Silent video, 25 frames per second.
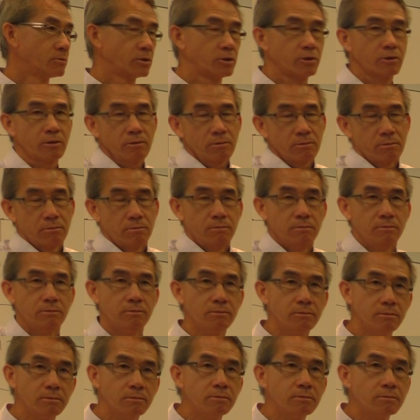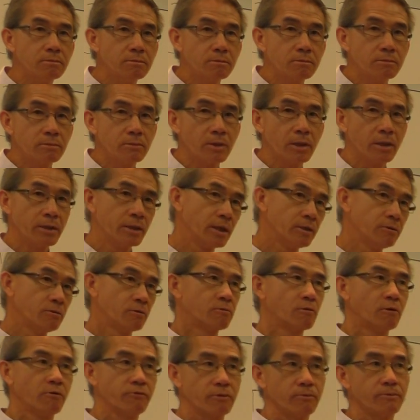Two. And then you
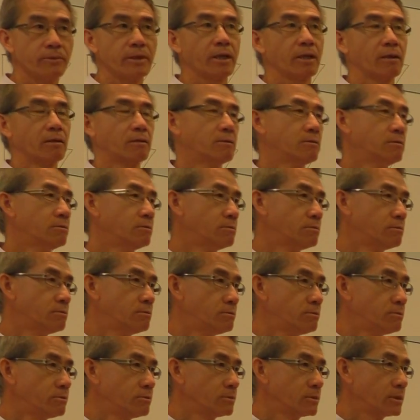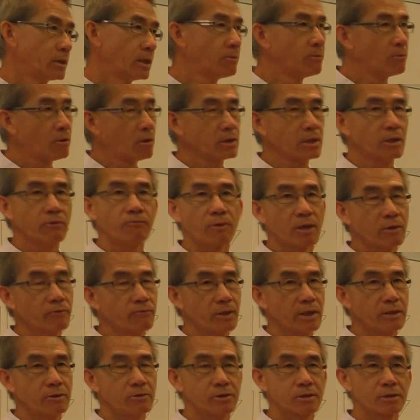go from there. There are more than one
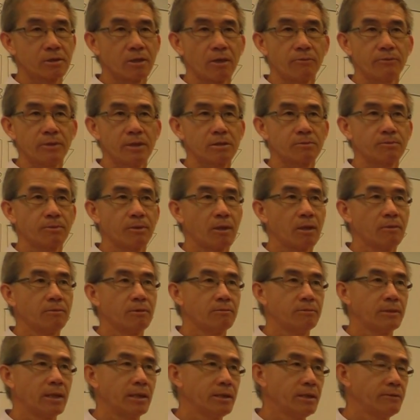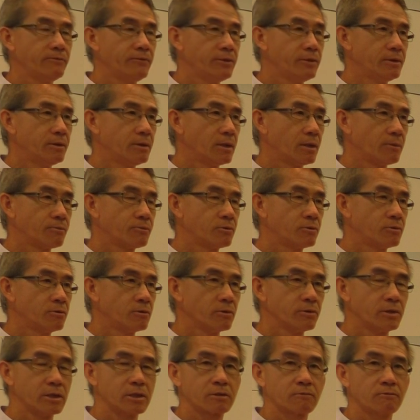way to solve this problem. I leave it up to
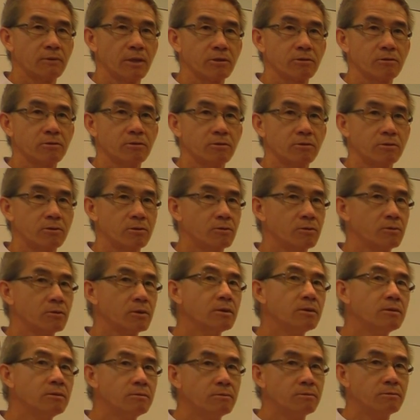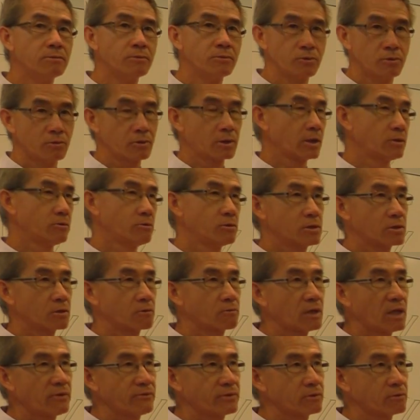your discretion to do it. You can use the
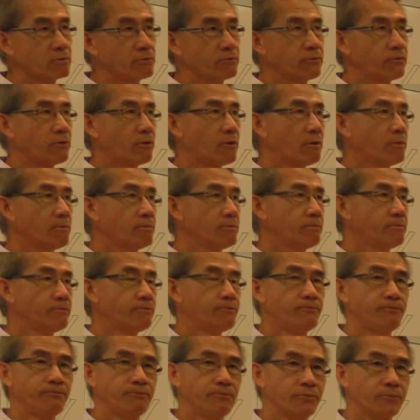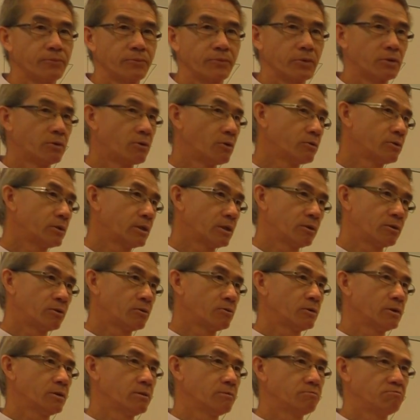graphical form, or you can
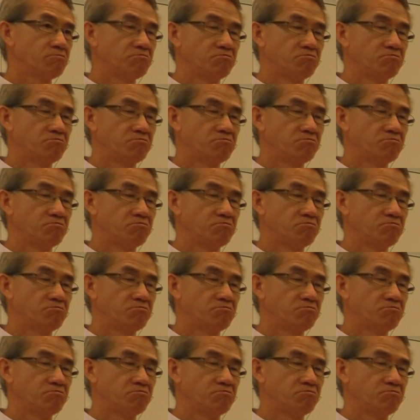do it